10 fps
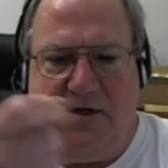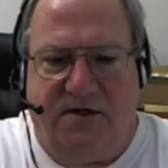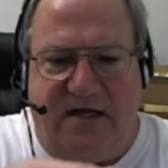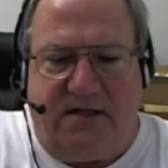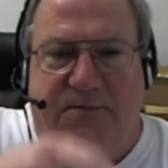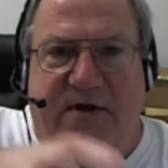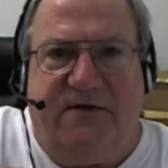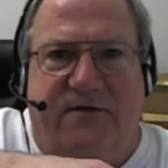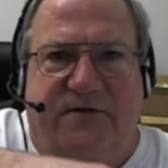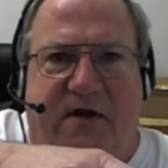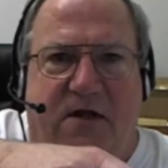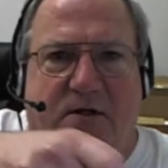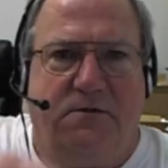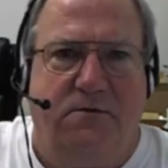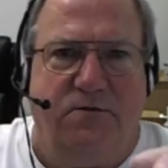you take the piece of
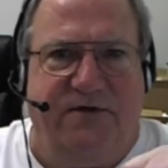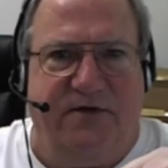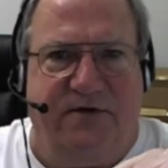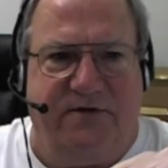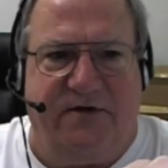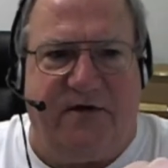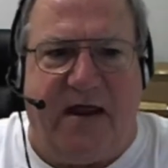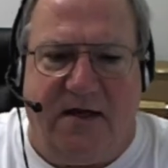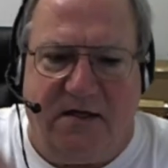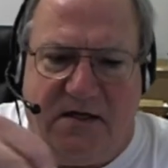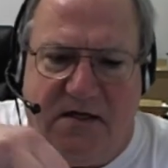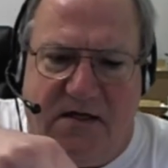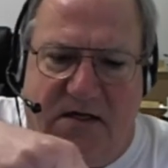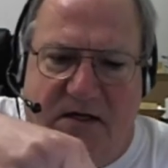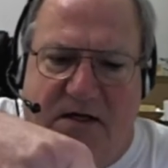steel, which is this hand,
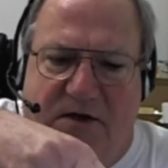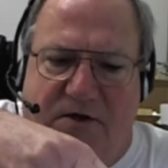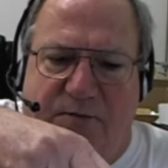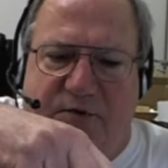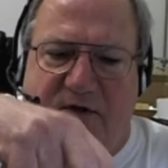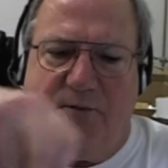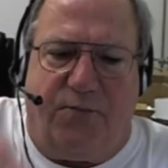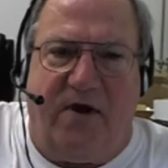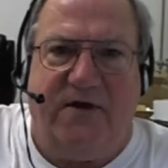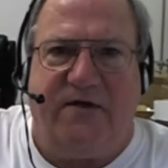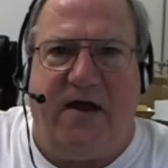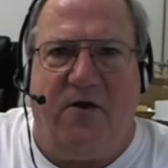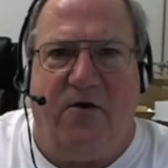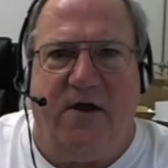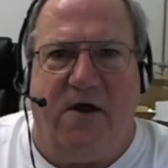you put the braze
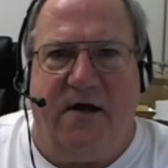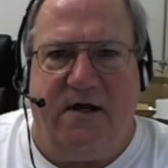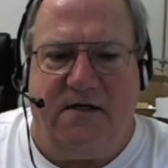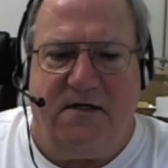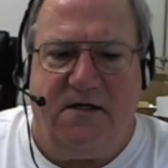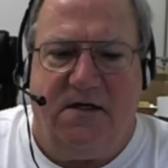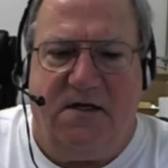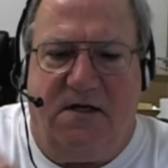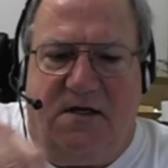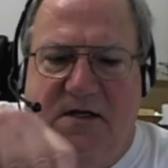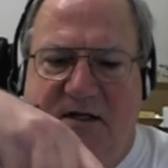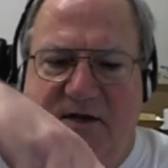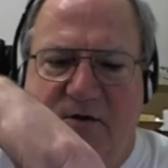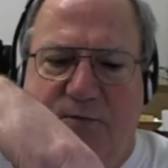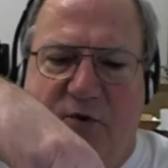alloy on it,
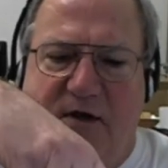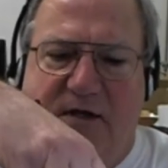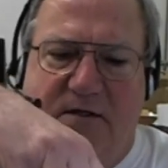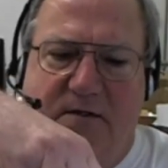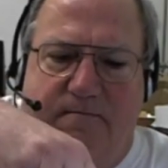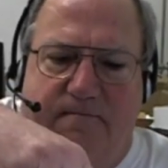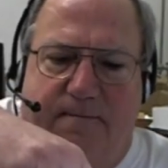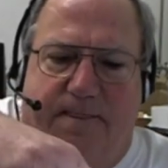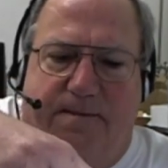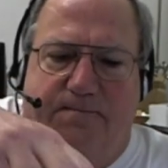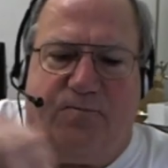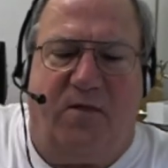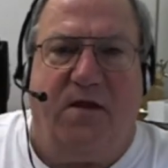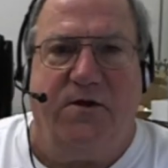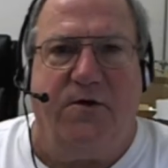then you put
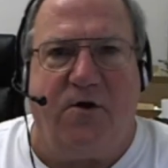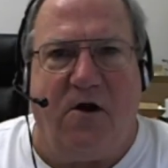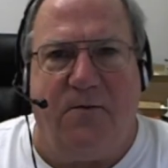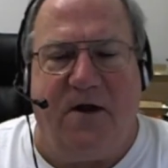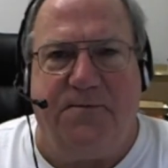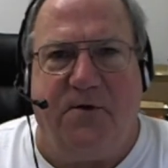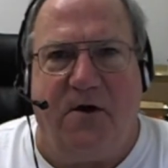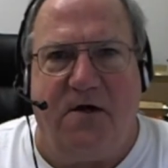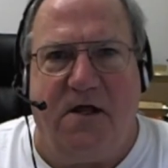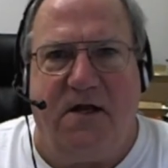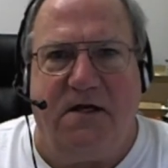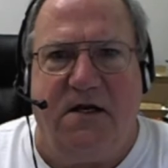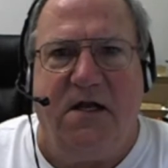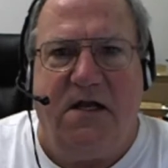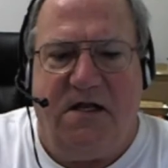your carbide part on it,
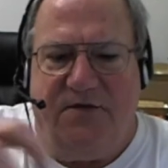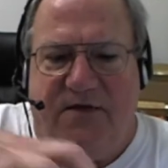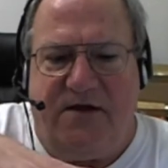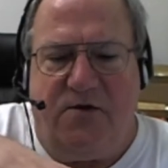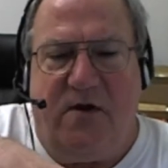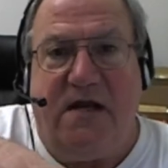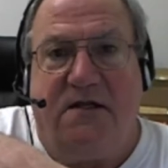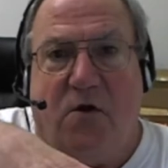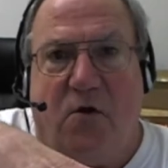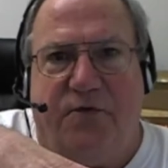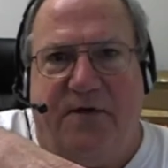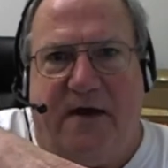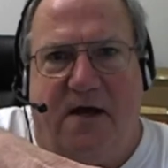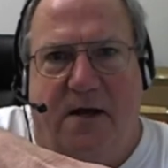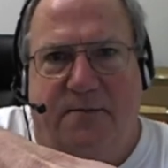then you heat the whole
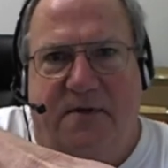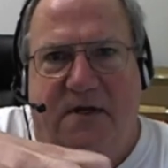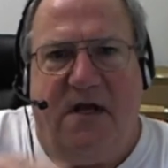thing up.